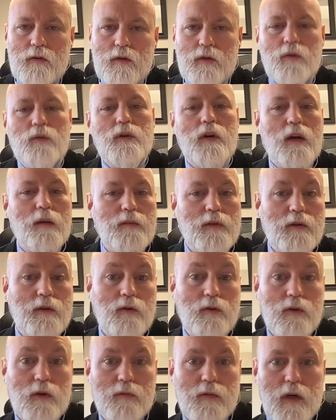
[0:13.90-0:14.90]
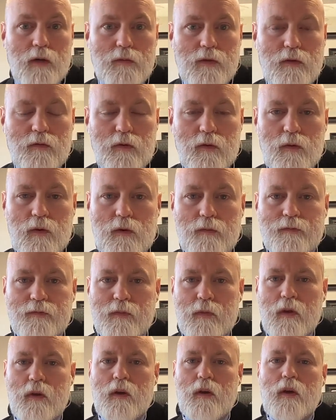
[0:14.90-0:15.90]
two types and two subtypes, if you will.
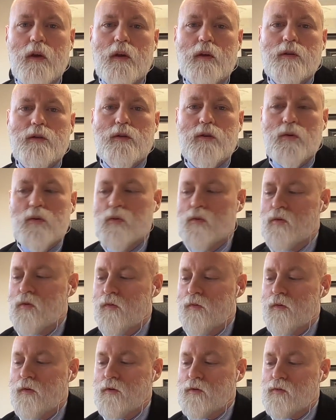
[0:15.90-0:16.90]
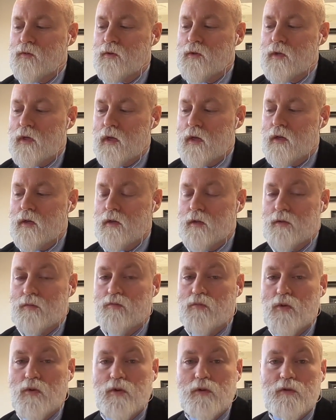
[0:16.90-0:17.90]
So the first one is
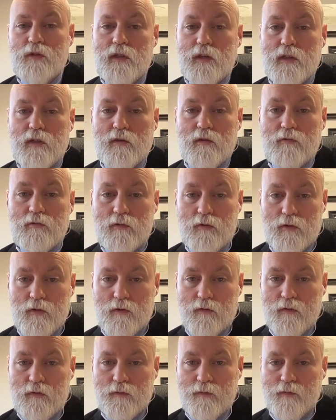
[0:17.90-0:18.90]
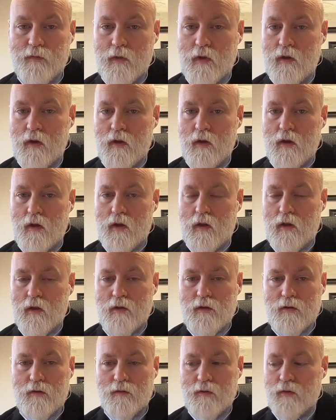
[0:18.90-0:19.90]
mutually exclusive, and
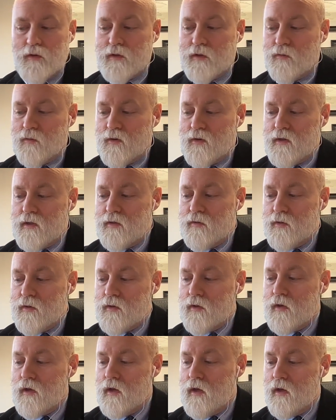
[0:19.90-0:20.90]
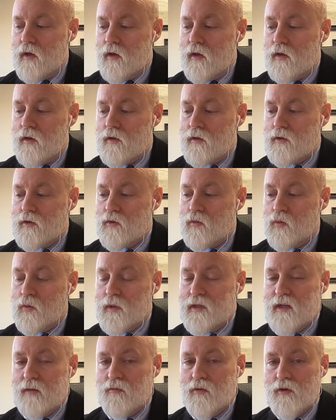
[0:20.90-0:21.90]
that's the first thing we're going to deal with. So when
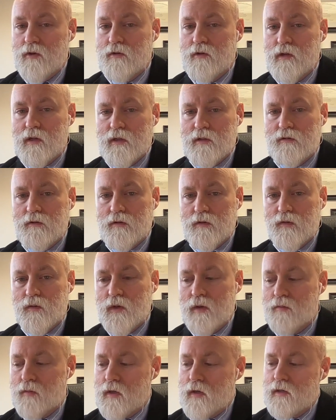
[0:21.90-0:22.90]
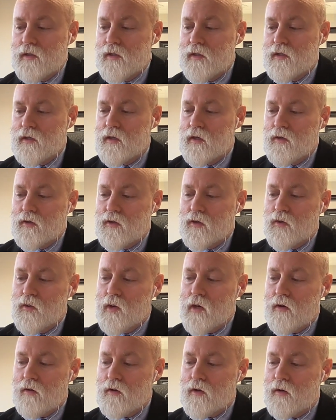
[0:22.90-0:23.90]
we say mutually exclusive, what it means is that the
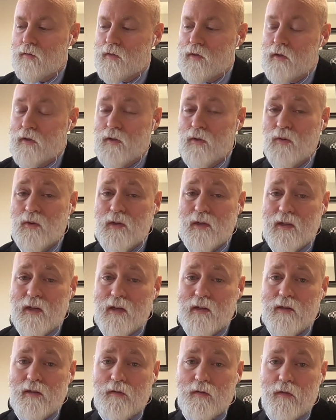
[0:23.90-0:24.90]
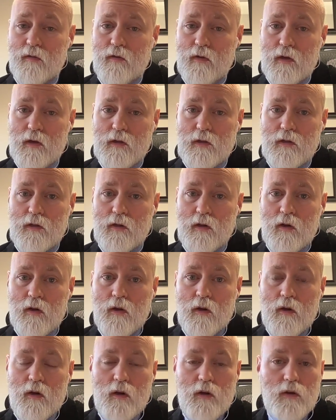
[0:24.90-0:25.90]
two outcomes, the two sets of events,
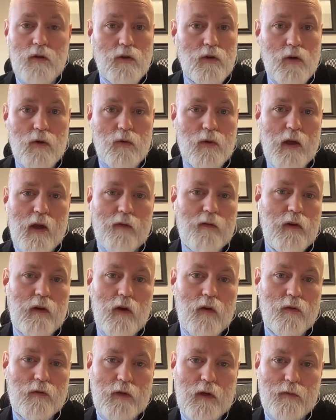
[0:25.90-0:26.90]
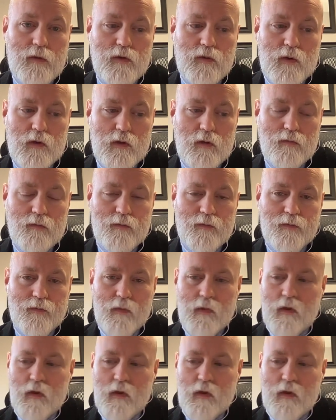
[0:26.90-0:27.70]
don't have any overlap between them.